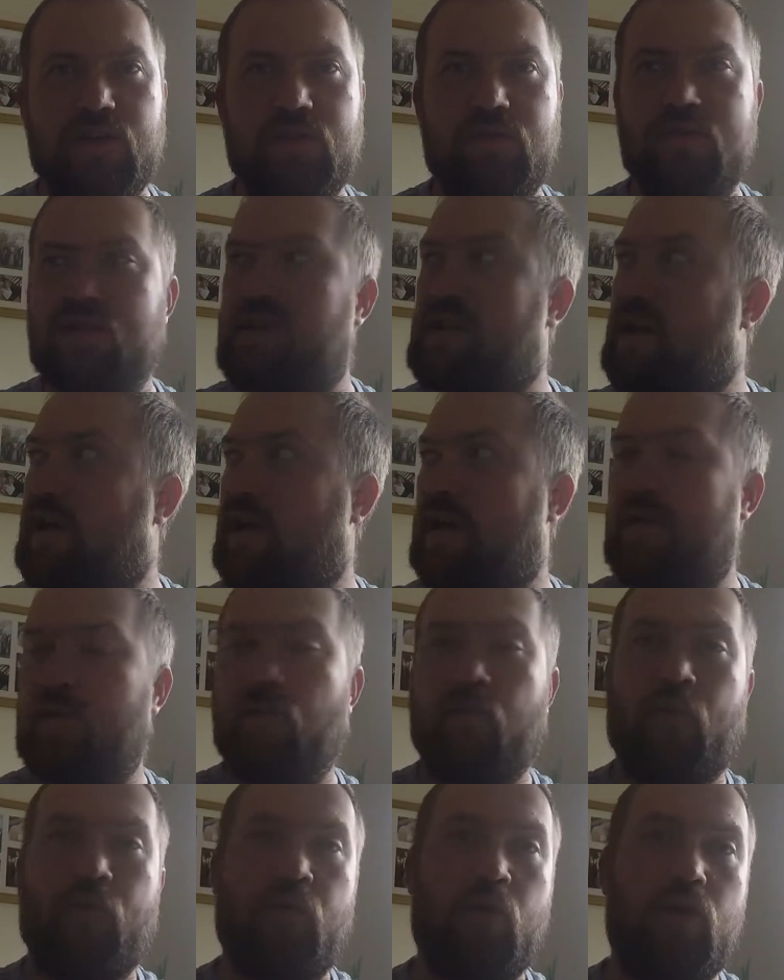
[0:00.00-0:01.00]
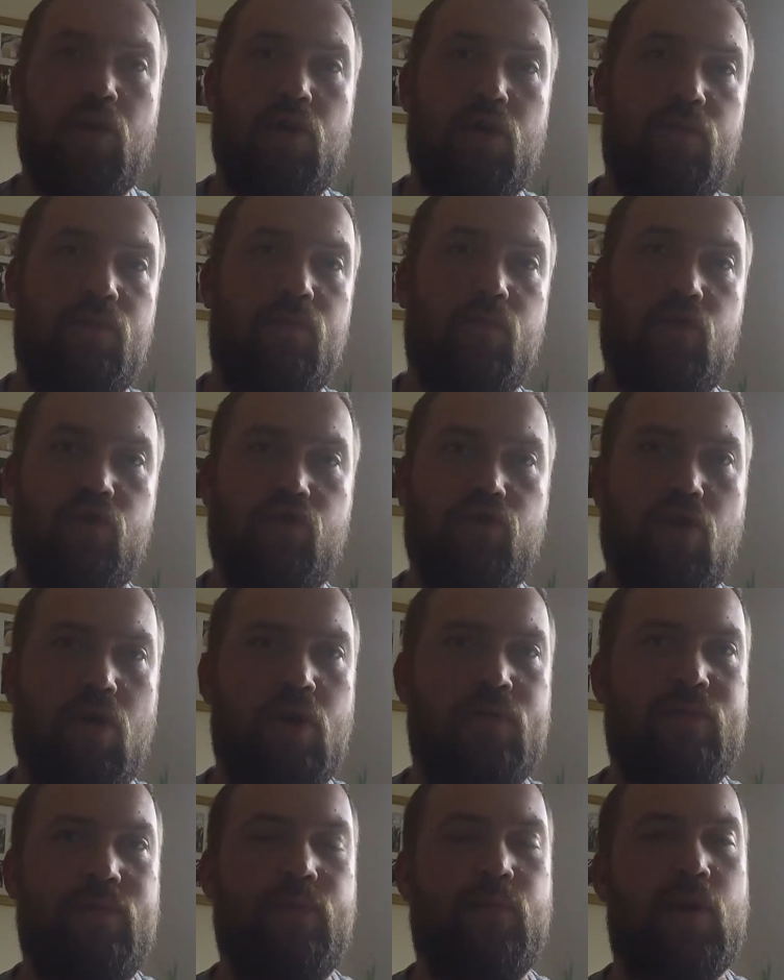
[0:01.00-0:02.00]
you've seen from the
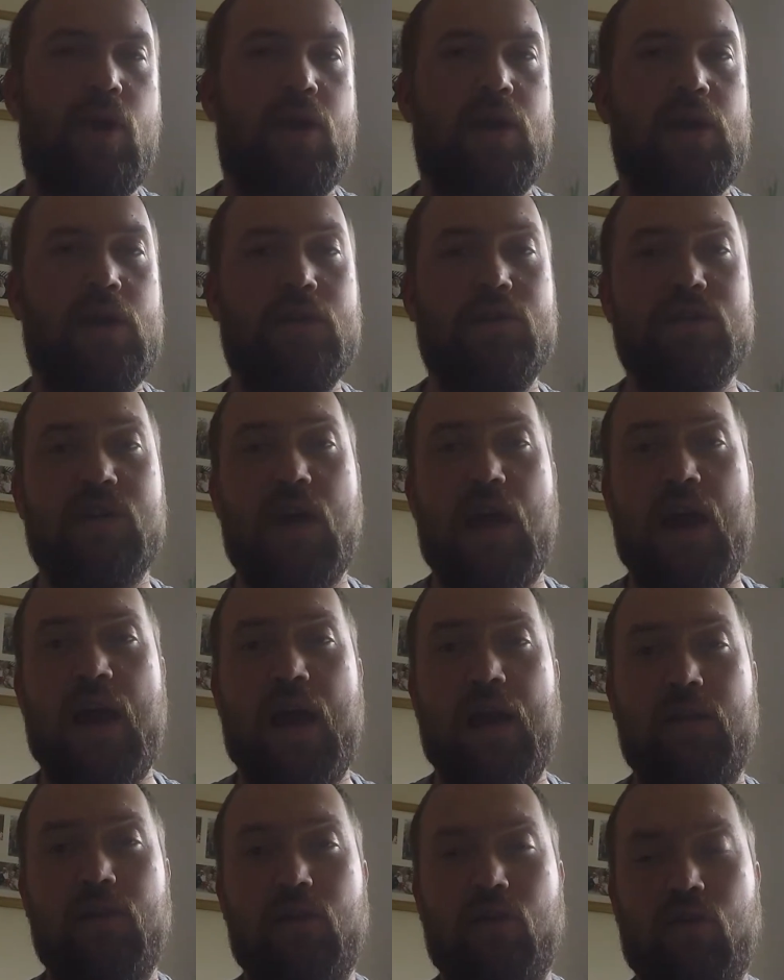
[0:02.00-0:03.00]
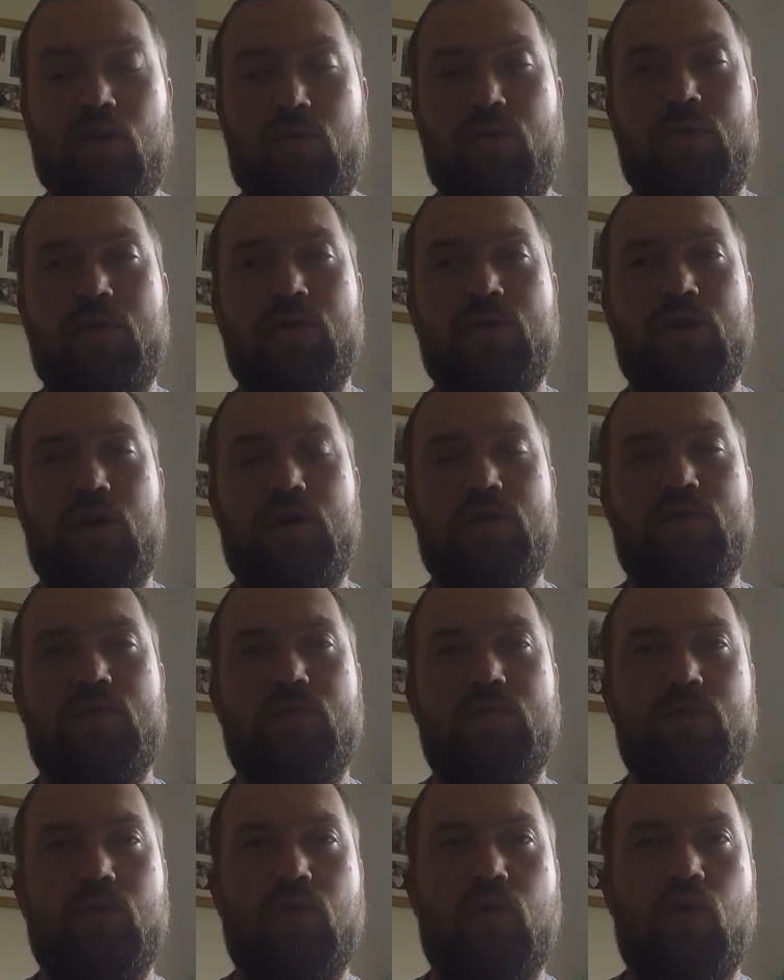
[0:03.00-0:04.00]
driving range and a couple of shots
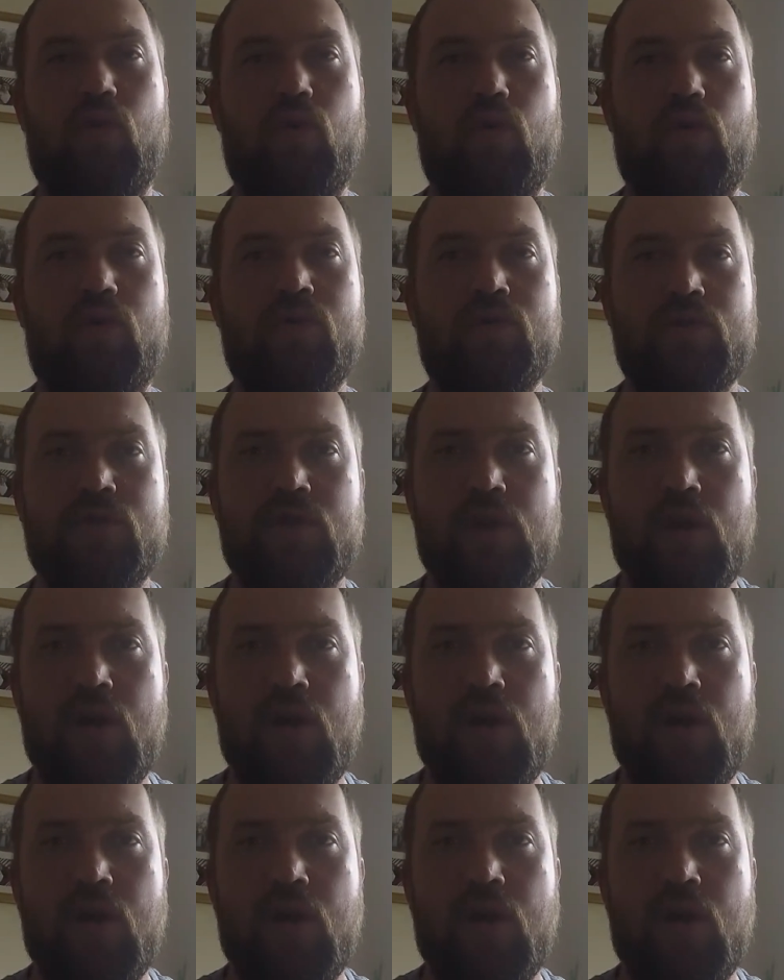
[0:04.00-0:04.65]
from the course,